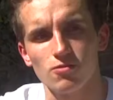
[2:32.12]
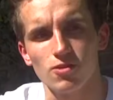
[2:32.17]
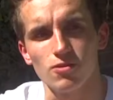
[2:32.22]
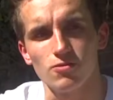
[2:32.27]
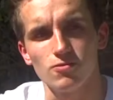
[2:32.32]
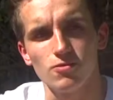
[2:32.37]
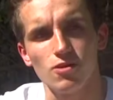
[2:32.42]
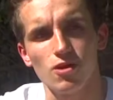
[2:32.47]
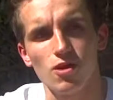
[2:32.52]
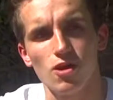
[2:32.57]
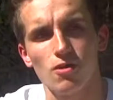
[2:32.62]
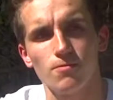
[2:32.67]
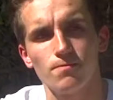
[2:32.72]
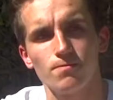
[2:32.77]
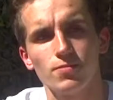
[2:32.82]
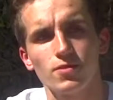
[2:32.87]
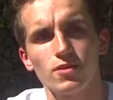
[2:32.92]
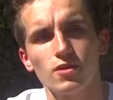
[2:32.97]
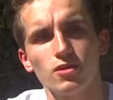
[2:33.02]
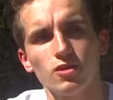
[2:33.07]
well.
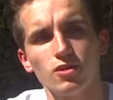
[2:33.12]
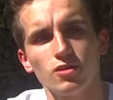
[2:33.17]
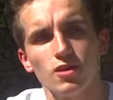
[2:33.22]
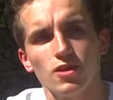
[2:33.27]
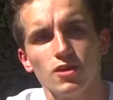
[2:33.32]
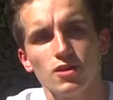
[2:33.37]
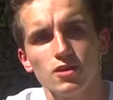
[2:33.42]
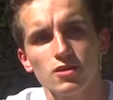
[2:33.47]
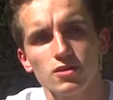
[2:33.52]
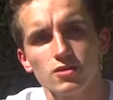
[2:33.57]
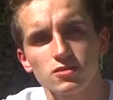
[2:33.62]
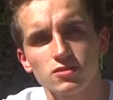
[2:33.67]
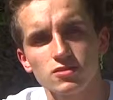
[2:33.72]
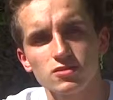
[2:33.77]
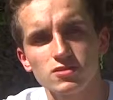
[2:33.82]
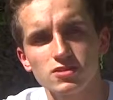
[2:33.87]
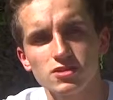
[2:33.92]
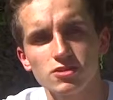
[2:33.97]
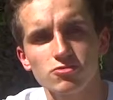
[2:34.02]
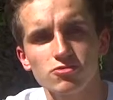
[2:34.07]
Um,
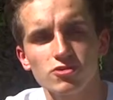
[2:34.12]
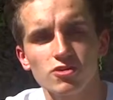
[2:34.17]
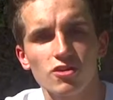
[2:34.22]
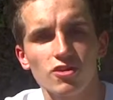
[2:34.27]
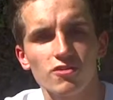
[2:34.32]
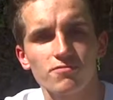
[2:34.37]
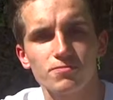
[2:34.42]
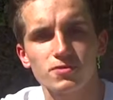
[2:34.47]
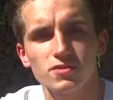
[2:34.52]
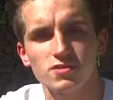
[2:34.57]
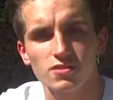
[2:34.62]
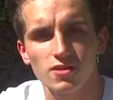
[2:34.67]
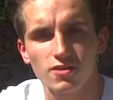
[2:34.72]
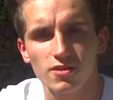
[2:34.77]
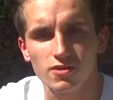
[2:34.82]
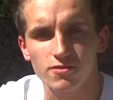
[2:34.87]
considering I've been